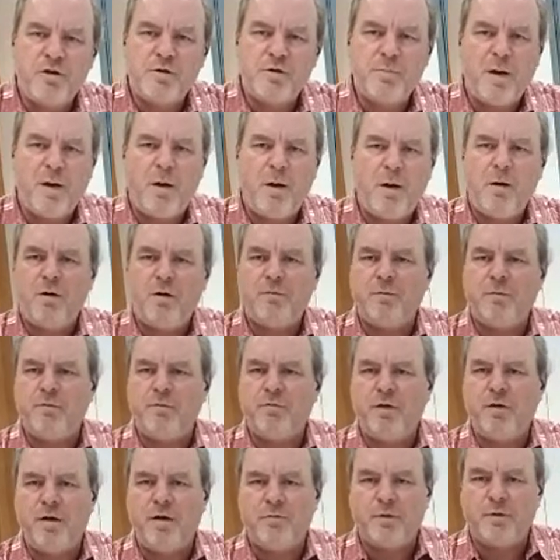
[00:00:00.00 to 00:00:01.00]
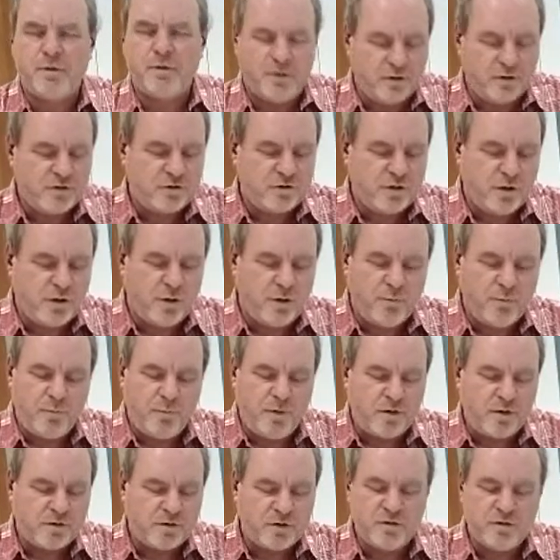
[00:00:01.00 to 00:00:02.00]
rich, powerful flavor. It's, uh,
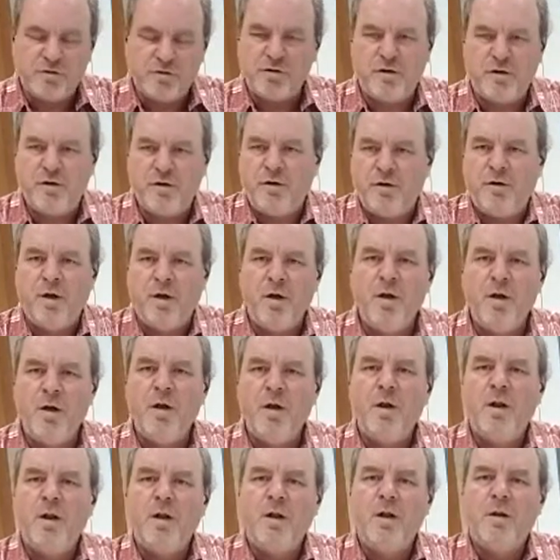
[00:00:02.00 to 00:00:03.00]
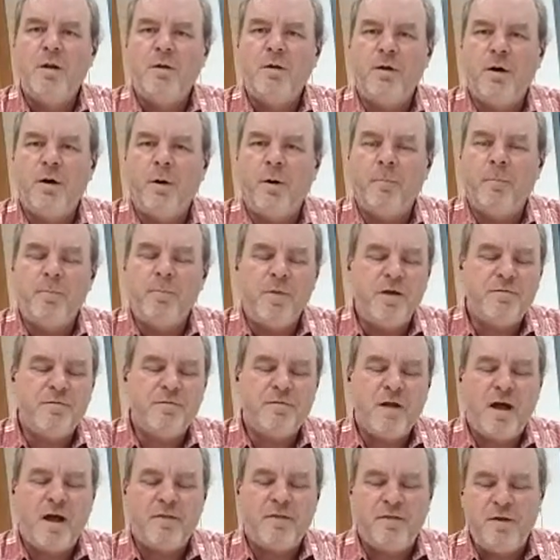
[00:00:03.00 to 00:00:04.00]
it's considered, you know,
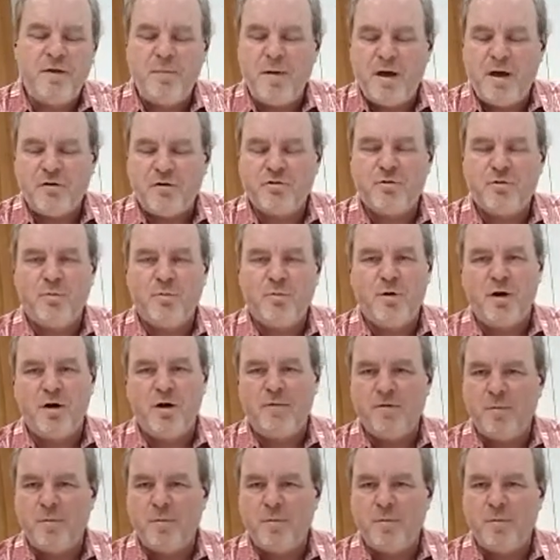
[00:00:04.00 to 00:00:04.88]
if not the best, one